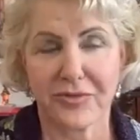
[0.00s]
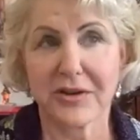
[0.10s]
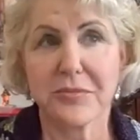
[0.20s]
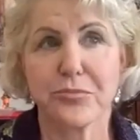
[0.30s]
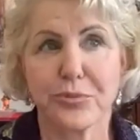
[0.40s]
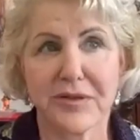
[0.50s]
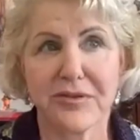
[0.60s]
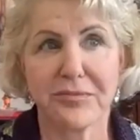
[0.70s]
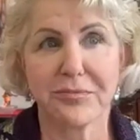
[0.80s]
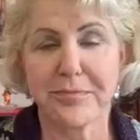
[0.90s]
very
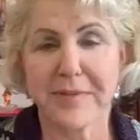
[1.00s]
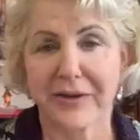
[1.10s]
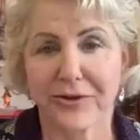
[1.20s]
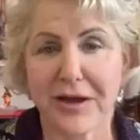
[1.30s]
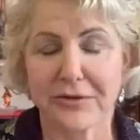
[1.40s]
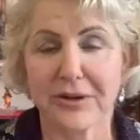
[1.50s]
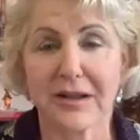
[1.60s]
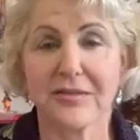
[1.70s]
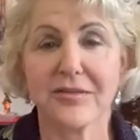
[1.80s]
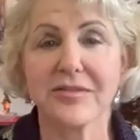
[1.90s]
brief background
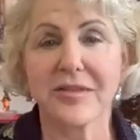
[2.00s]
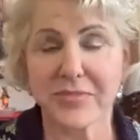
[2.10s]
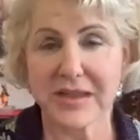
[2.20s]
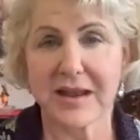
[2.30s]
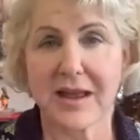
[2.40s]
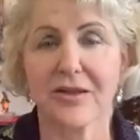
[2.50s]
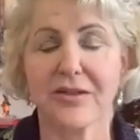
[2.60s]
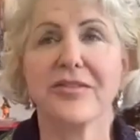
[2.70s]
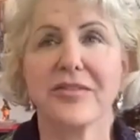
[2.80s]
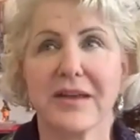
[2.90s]
on something
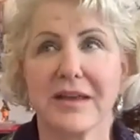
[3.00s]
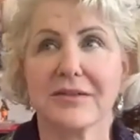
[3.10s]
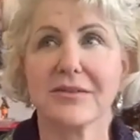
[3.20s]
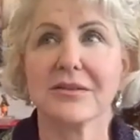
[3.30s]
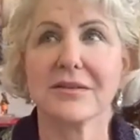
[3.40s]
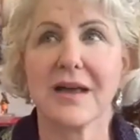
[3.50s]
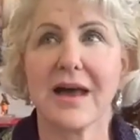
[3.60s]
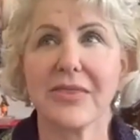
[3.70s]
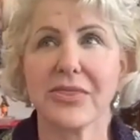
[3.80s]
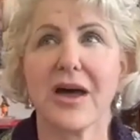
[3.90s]
else that
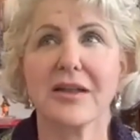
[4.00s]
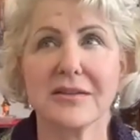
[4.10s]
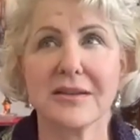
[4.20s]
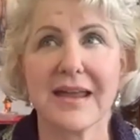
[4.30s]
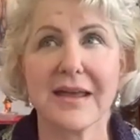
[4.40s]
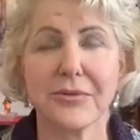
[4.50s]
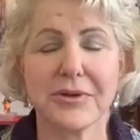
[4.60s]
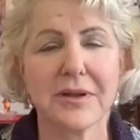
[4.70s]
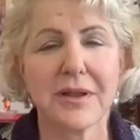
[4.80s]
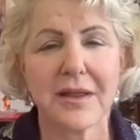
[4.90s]
I thought today
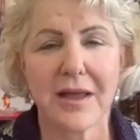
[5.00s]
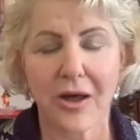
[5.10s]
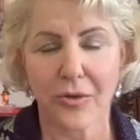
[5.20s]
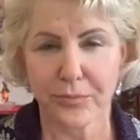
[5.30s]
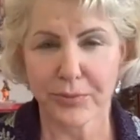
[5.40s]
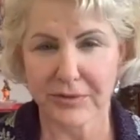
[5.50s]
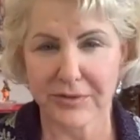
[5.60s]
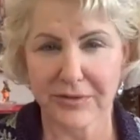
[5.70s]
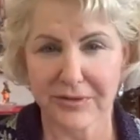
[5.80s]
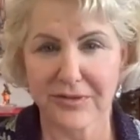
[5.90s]
would help put
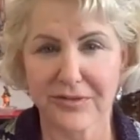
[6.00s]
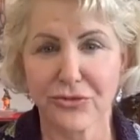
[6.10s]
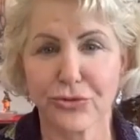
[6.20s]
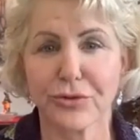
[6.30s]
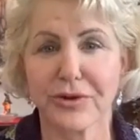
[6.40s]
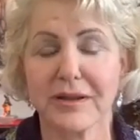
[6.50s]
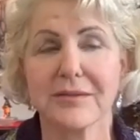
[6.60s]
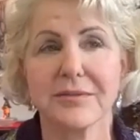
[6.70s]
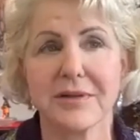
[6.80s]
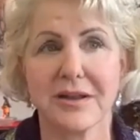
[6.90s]
the
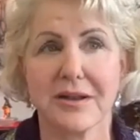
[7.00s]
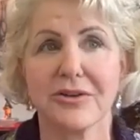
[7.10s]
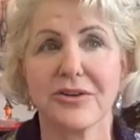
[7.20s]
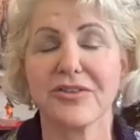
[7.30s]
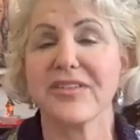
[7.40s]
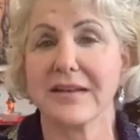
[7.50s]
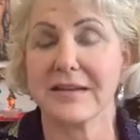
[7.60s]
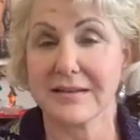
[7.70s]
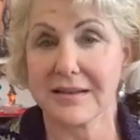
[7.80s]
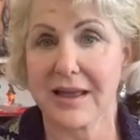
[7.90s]
story and
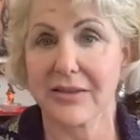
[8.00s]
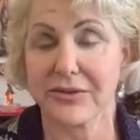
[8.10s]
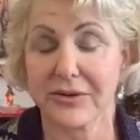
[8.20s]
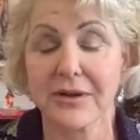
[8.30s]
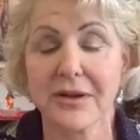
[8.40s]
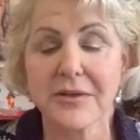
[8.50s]
understanding together.